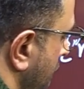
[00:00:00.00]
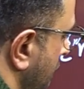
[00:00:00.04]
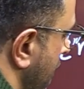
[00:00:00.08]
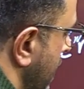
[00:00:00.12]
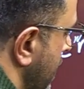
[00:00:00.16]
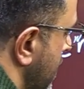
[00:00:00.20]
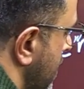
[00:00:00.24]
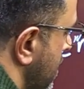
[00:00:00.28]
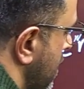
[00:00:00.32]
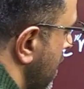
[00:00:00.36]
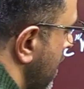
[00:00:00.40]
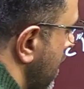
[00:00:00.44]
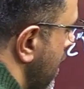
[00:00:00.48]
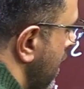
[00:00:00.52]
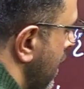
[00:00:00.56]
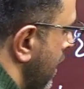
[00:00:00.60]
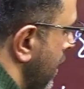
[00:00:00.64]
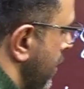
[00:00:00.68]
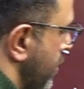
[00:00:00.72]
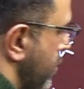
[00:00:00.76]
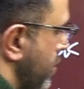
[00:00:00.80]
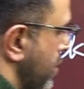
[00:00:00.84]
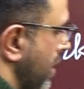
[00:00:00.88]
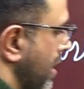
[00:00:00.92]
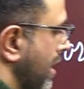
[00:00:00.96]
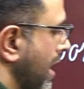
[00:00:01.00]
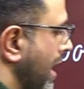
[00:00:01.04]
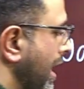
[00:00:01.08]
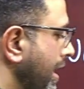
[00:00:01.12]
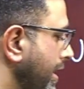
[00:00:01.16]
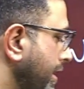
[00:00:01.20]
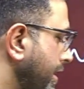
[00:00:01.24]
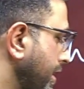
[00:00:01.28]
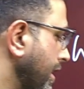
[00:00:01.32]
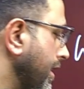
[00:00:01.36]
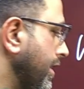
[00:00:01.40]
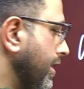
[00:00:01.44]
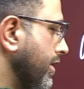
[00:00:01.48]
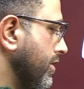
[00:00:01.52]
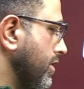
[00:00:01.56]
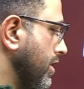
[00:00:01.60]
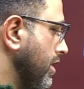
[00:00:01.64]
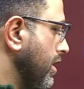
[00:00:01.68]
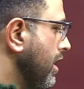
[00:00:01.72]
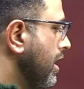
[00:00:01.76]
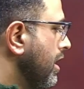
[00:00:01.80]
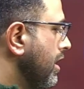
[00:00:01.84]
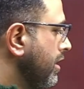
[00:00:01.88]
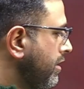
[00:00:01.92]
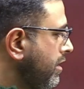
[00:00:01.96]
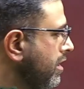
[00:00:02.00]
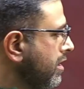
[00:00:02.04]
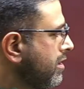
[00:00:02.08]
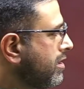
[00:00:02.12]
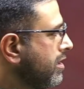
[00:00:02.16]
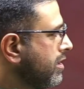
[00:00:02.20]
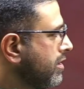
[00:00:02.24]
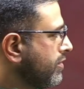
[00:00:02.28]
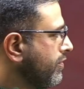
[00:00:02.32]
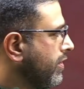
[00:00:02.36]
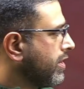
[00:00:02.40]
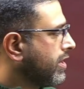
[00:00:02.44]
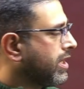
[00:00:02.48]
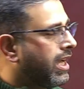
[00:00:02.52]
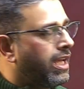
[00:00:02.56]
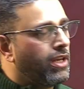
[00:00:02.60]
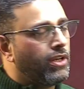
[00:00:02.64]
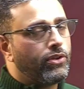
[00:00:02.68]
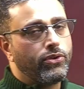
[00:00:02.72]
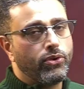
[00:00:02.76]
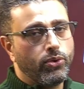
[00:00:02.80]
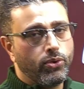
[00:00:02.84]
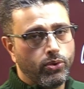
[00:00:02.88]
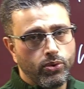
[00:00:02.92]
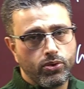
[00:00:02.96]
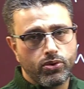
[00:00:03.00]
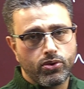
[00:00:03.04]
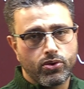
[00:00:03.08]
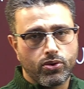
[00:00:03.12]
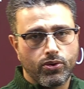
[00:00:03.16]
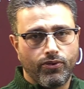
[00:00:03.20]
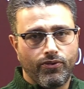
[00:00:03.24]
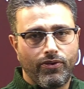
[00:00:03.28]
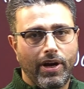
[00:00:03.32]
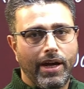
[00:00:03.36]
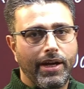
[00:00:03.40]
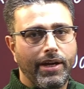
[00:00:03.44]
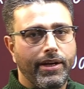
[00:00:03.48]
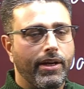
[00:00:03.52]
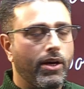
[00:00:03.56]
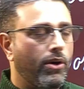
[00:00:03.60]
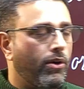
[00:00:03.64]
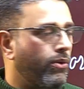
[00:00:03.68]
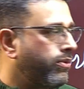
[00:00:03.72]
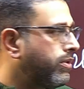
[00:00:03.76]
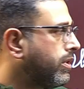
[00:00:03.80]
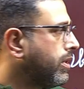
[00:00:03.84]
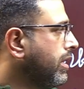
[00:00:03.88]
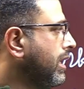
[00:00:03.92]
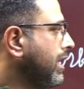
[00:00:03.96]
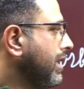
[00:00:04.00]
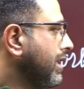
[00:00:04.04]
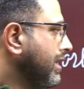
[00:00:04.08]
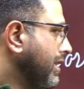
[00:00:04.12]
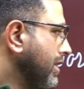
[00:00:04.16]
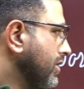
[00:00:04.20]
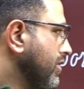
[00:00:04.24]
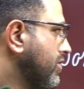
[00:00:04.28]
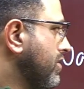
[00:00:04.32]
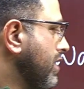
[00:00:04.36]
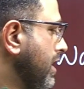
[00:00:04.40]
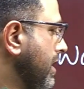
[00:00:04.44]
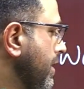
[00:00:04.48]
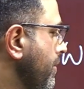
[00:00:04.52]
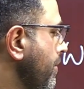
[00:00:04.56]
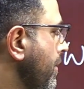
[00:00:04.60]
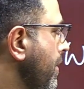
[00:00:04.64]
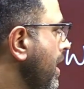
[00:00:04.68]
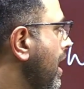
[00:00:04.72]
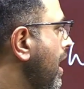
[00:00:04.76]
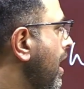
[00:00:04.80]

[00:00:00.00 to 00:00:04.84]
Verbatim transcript: minus initial kinetic energy. This is what I'll use to find out this d.